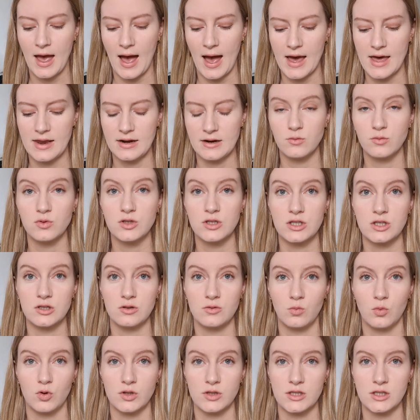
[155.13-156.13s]
And it
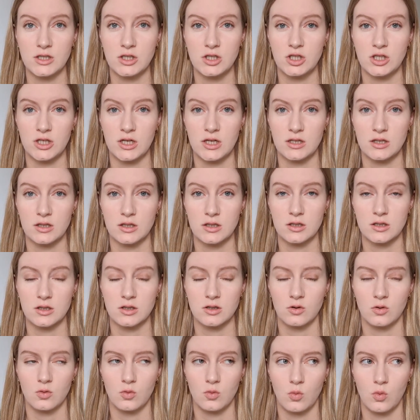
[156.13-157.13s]
wasn't just
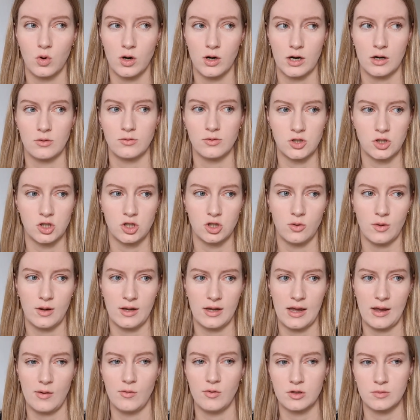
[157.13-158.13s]
what I was
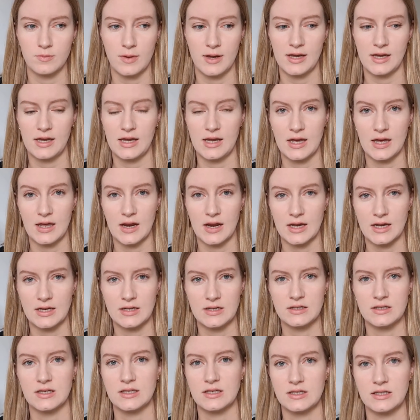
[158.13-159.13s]
doing, it was making it a
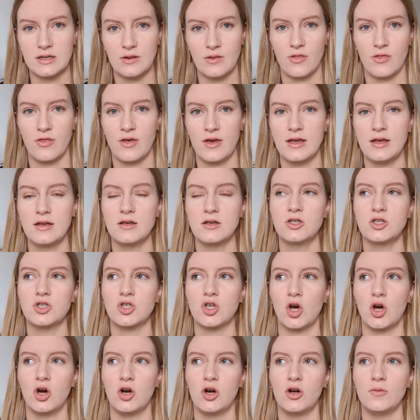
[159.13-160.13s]
consistent thing.
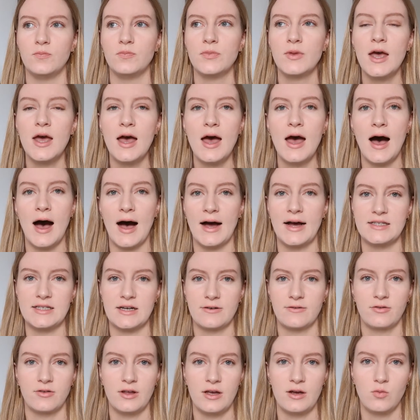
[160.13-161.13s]
So I
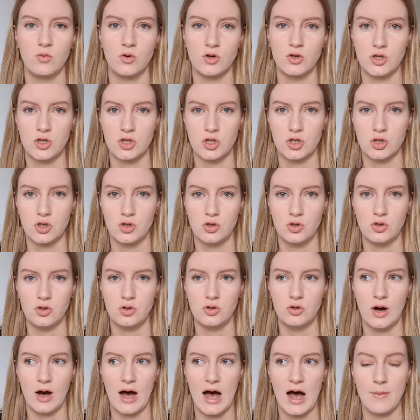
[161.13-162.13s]
definitely want
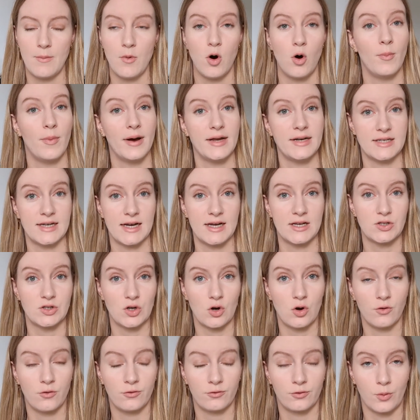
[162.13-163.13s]
to, on my days
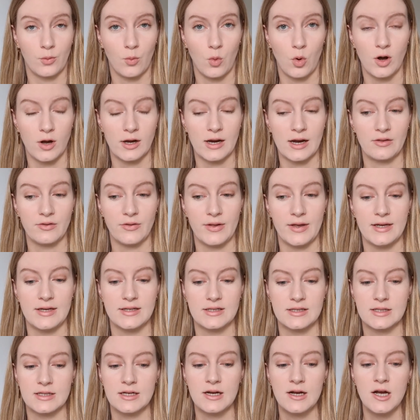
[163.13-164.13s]
off from work at
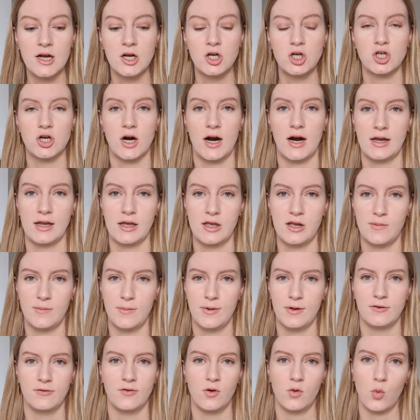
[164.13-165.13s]
least, try and get a
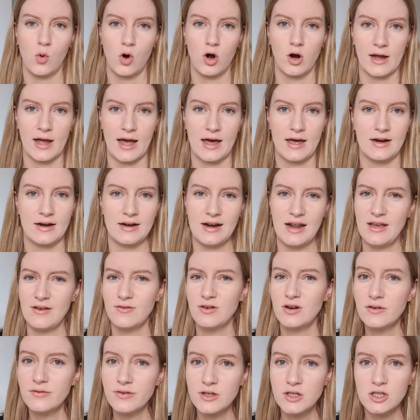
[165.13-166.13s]
bit of a workout in,
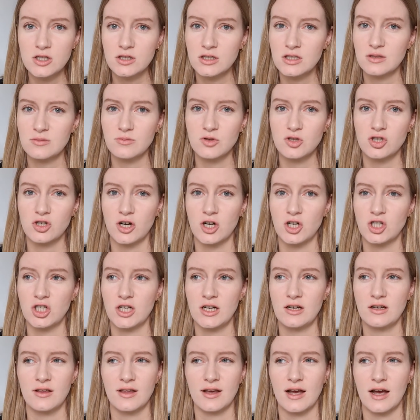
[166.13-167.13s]
even if it's just some
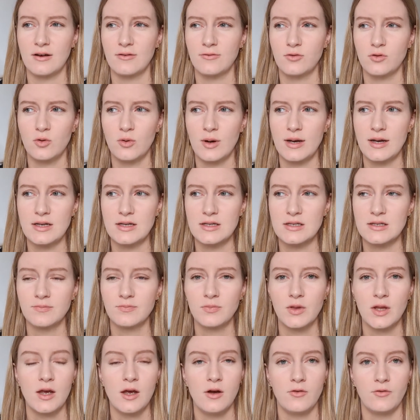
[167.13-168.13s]
stretching. Like I've always
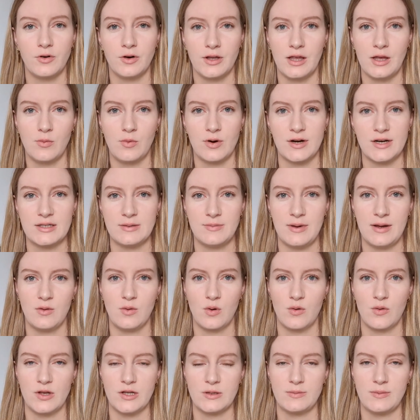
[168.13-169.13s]
really wanted to be
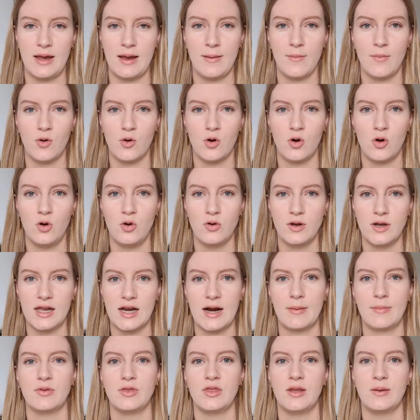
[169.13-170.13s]
one of those people who
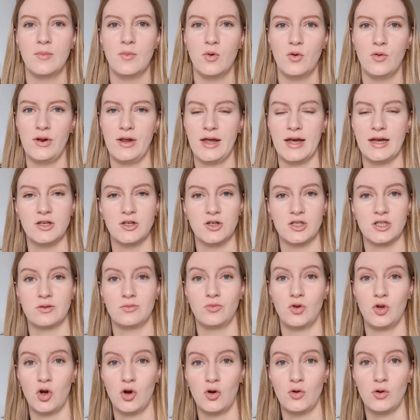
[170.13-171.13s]
get up in the morning and do
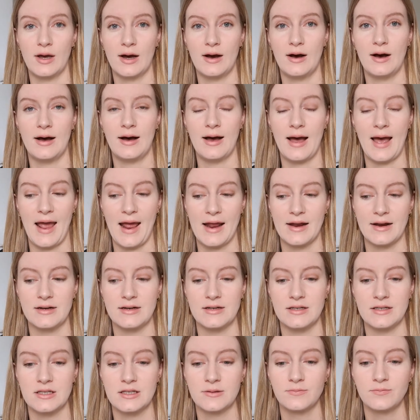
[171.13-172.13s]
some yoga
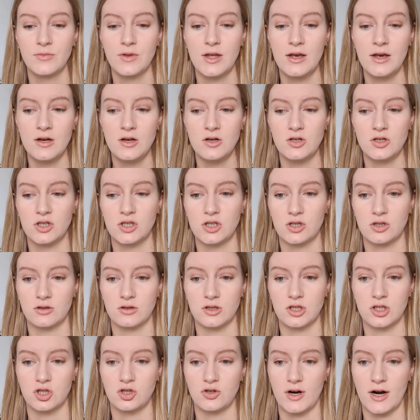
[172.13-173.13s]
and just sort
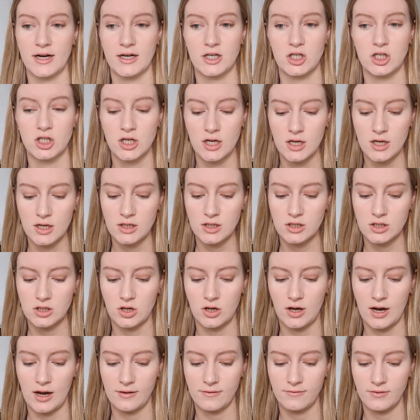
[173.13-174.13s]
of stretch.
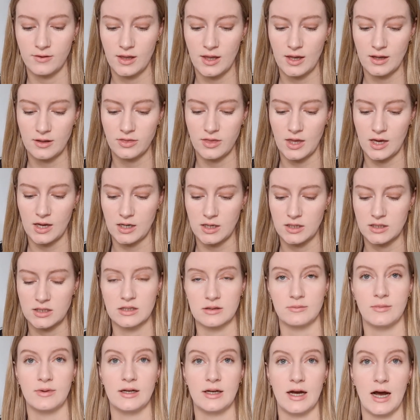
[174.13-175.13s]
So I feel like that is
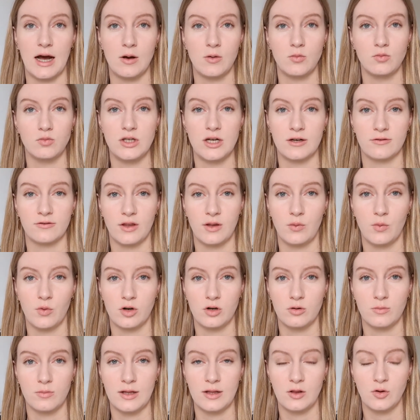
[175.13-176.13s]
something I definitely
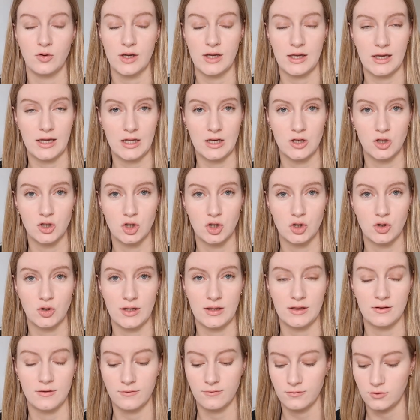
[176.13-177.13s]
want to be looking into
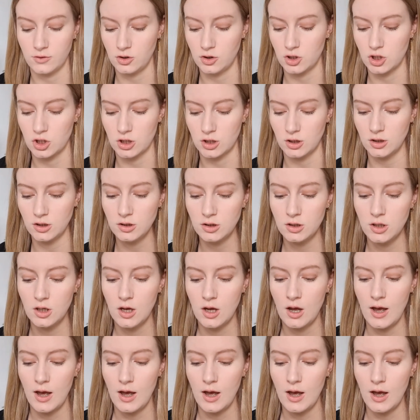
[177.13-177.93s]
in the future.